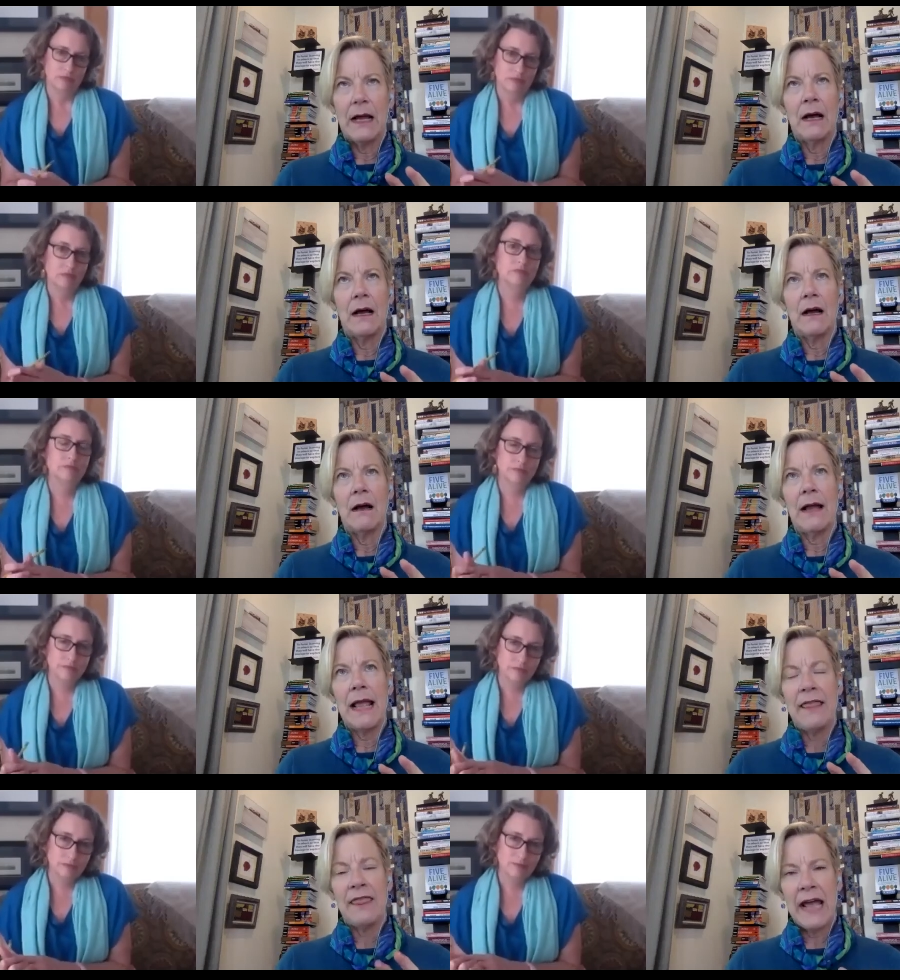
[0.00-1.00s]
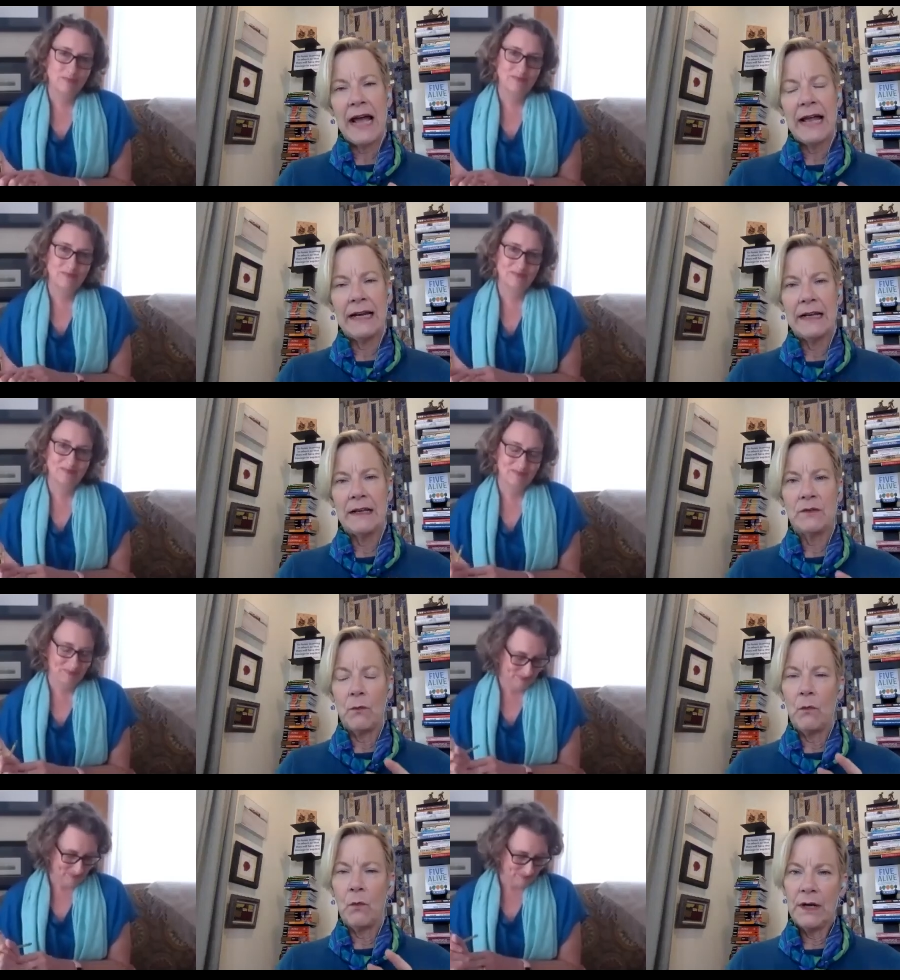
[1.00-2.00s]
Speaker 1: Mm-hmm. Uh, mm-hmm. And that is
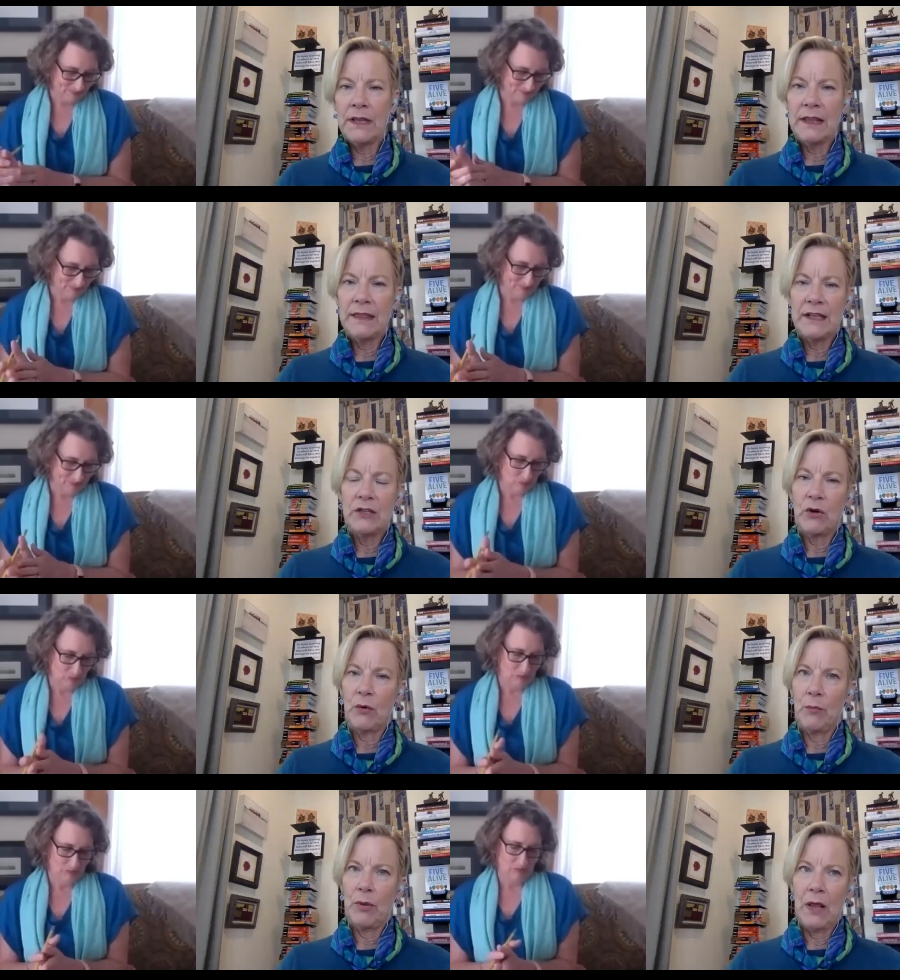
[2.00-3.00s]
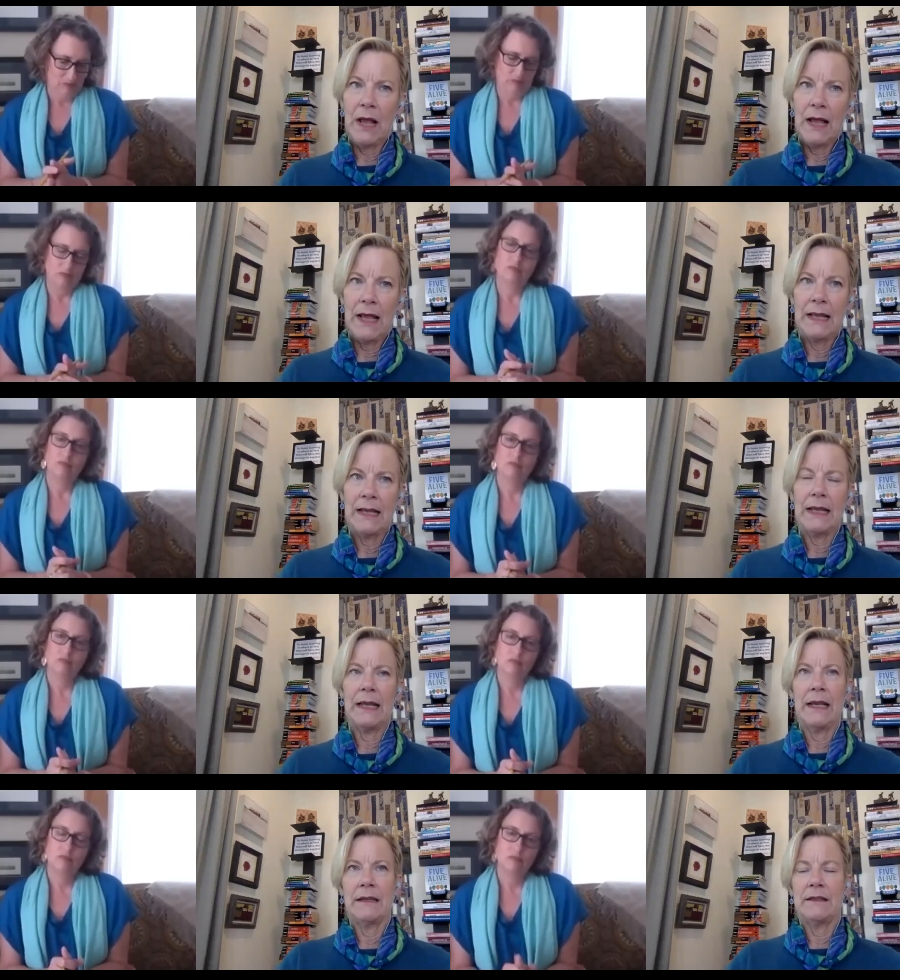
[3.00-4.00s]
one of the things you're implying
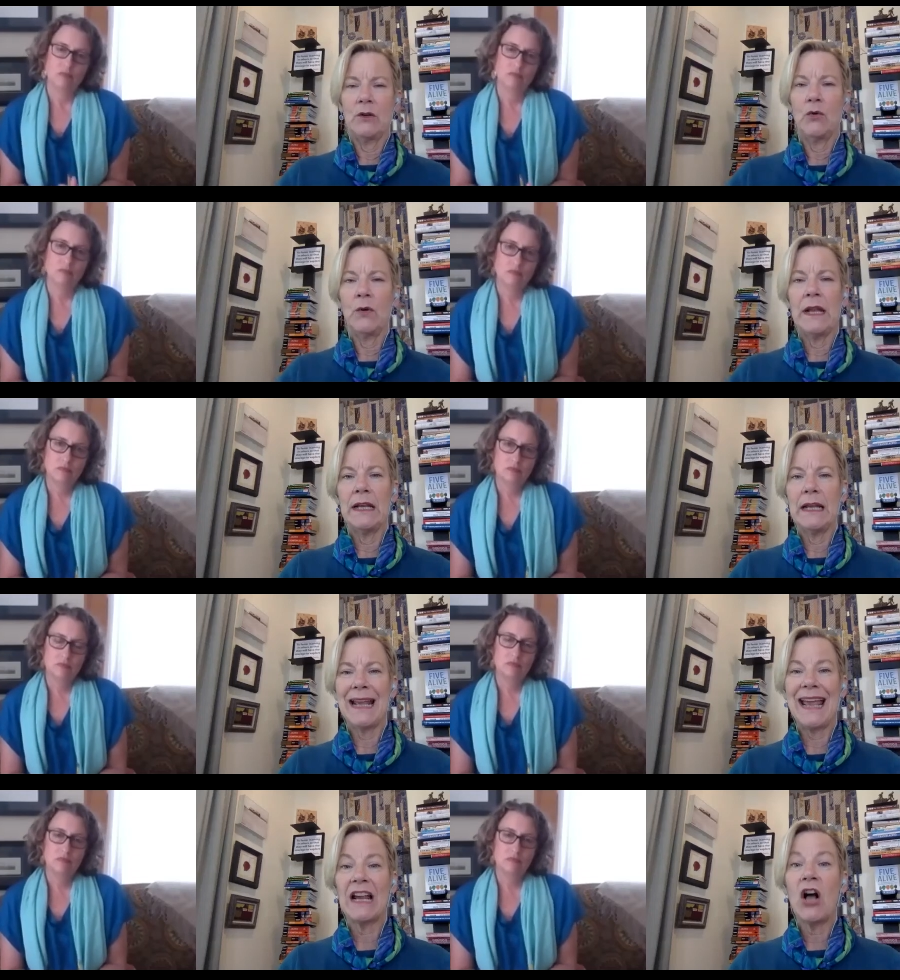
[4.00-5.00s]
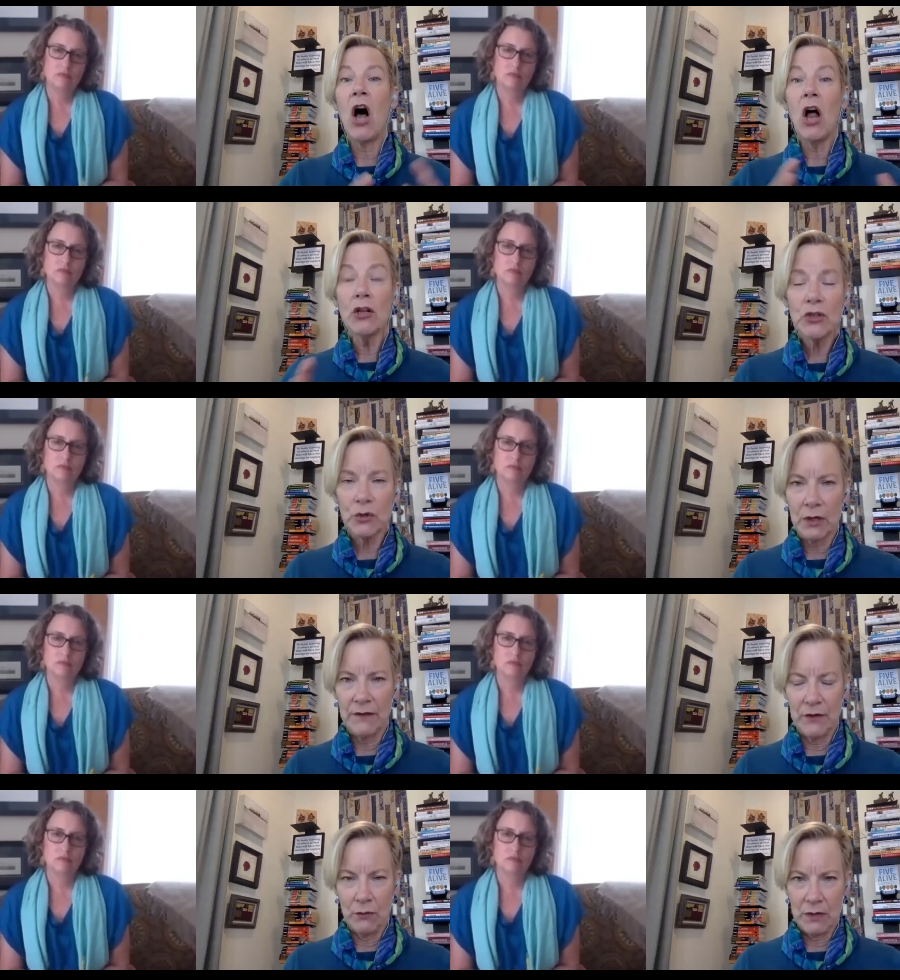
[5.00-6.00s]
is creating a culture
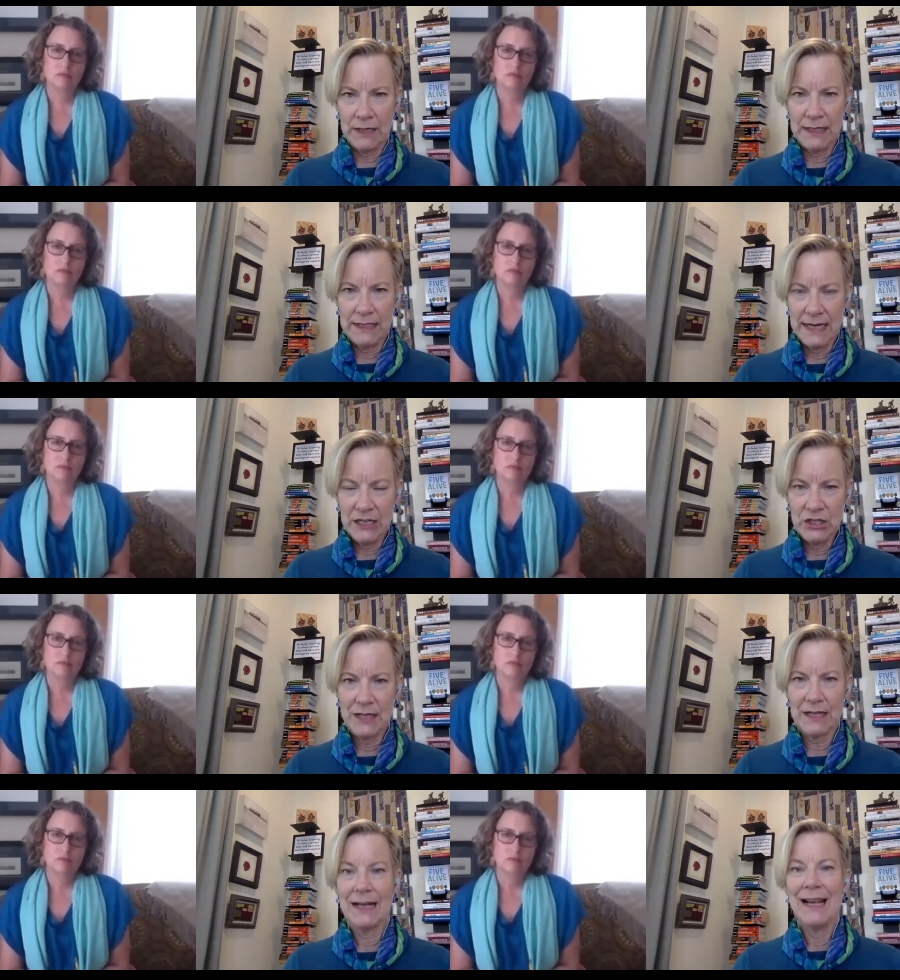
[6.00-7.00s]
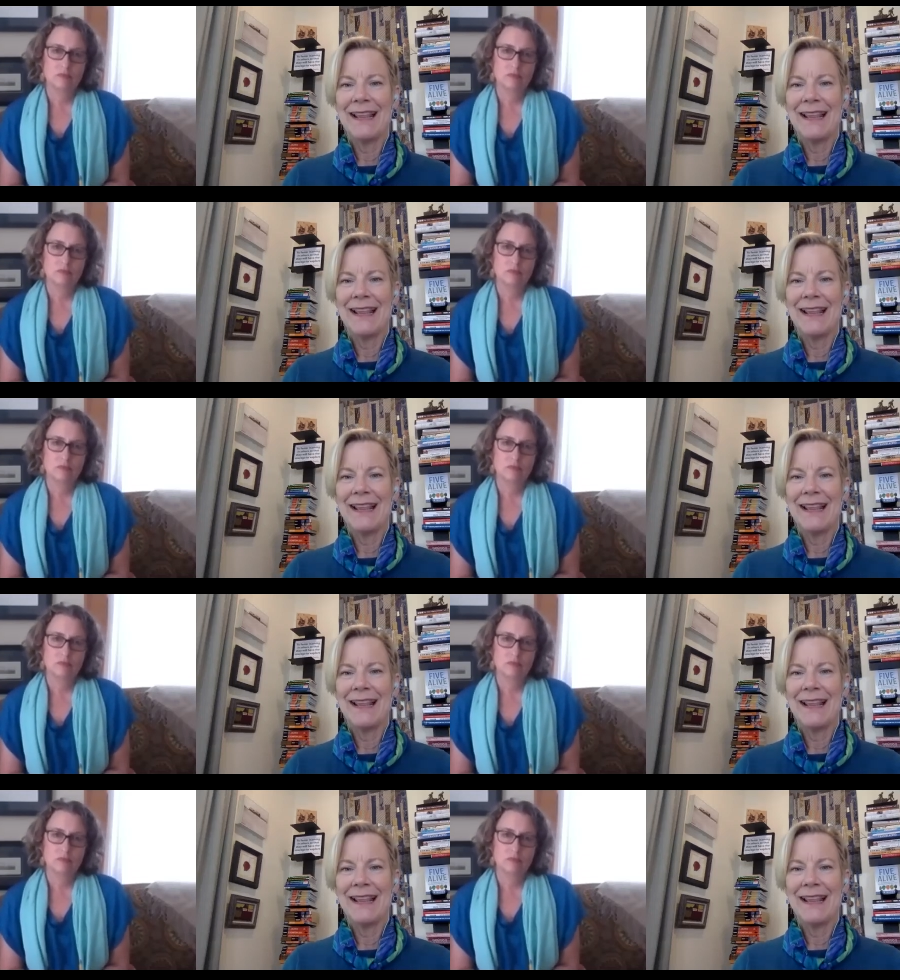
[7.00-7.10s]
of an organization